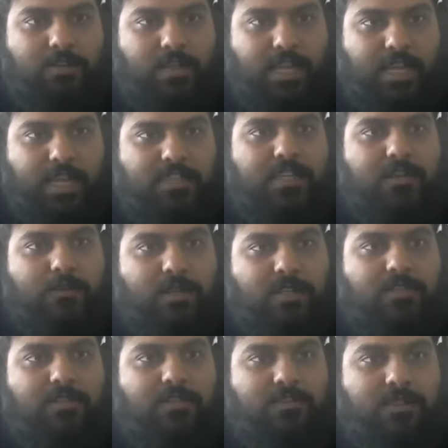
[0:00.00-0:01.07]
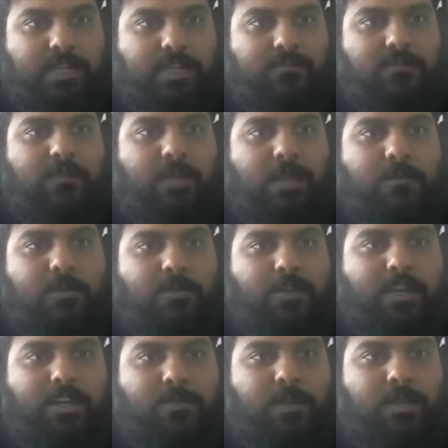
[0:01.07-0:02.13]
each individual's needs, we'll be able to
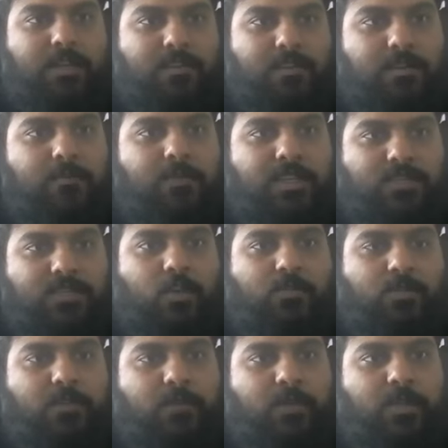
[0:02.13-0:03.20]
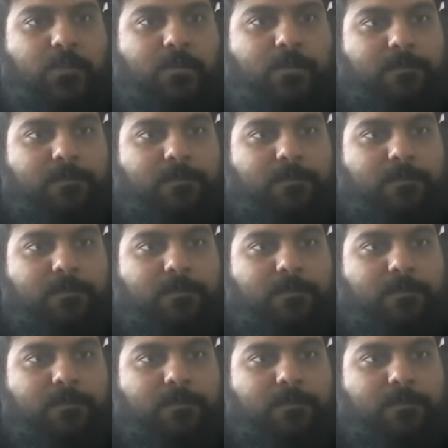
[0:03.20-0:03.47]
recommend the best option for you.